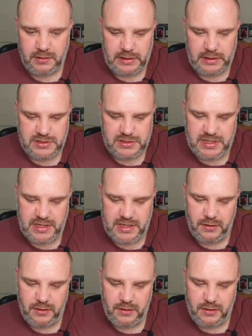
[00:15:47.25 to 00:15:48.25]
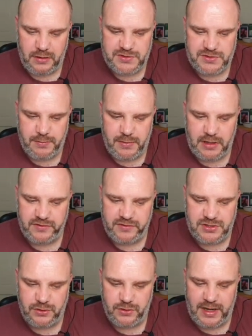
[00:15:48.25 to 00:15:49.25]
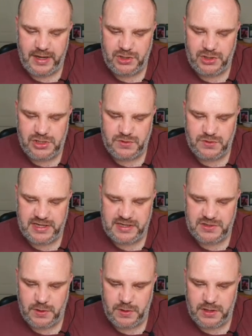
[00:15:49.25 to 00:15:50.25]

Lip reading: so I've swapped him over to a shield set as well,